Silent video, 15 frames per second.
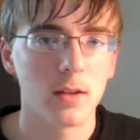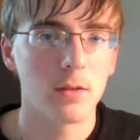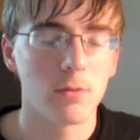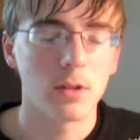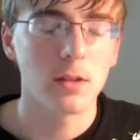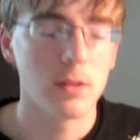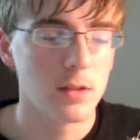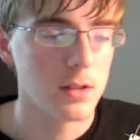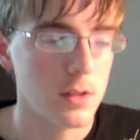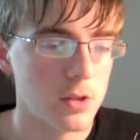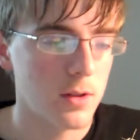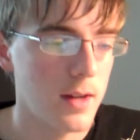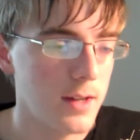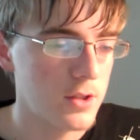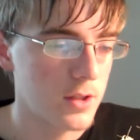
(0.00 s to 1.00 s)
really
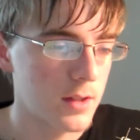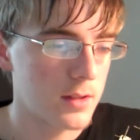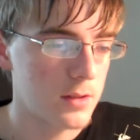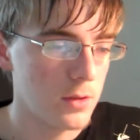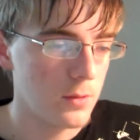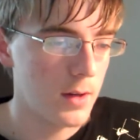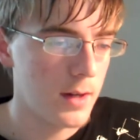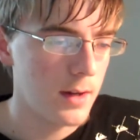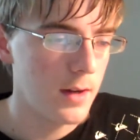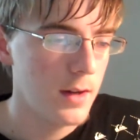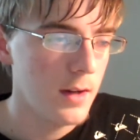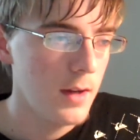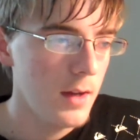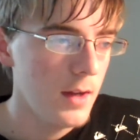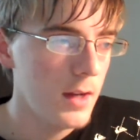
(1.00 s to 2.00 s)
tragic to
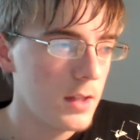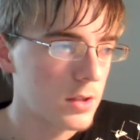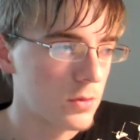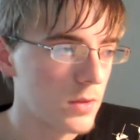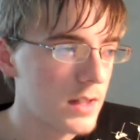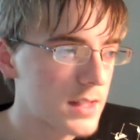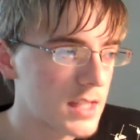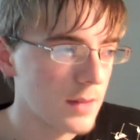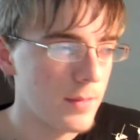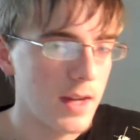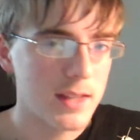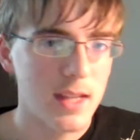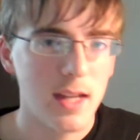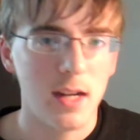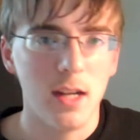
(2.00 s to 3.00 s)
read something
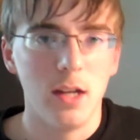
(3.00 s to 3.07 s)
like that.